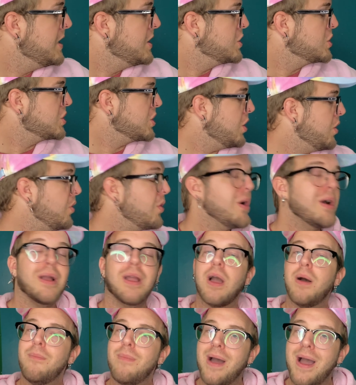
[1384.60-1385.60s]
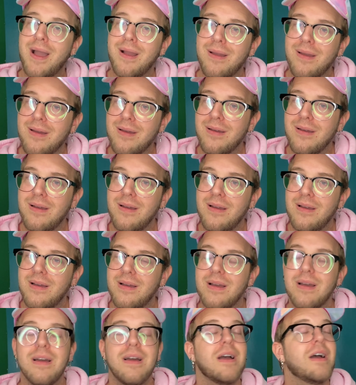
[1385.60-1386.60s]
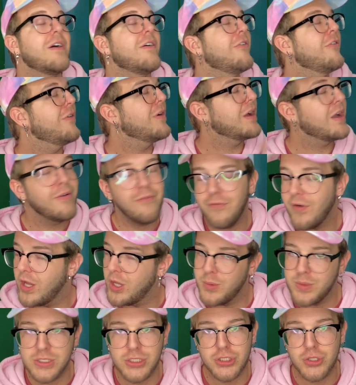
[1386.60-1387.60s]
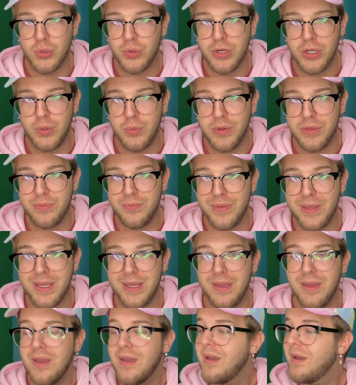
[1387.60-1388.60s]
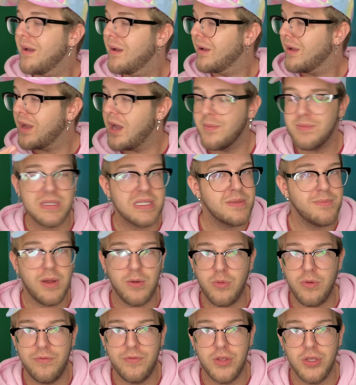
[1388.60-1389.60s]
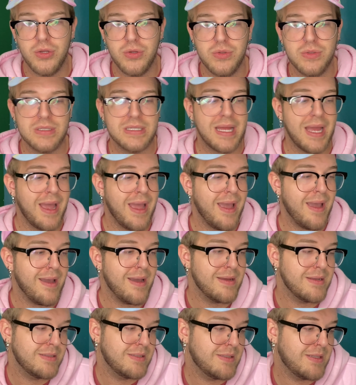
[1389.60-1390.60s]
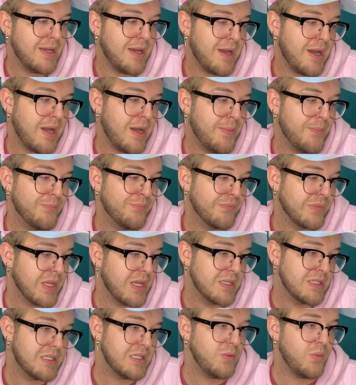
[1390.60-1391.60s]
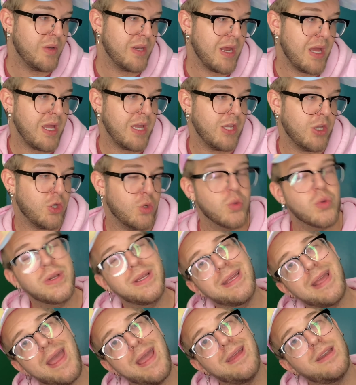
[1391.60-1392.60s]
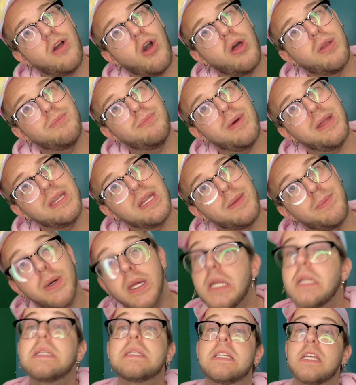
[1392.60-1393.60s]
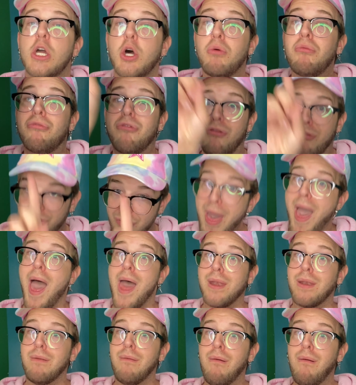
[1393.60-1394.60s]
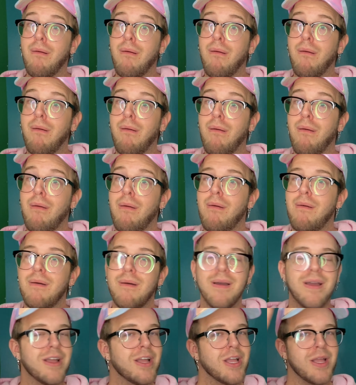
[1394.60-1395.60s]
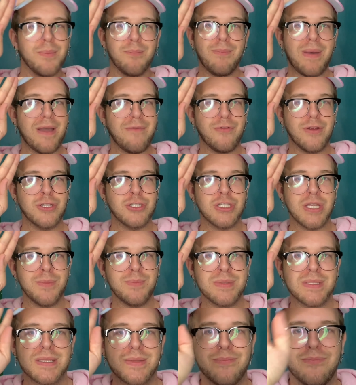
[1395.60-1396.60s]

So come back, come follow a tutorial with me, come see my reviews, and see what I create on Monday. But until then, bye friendships.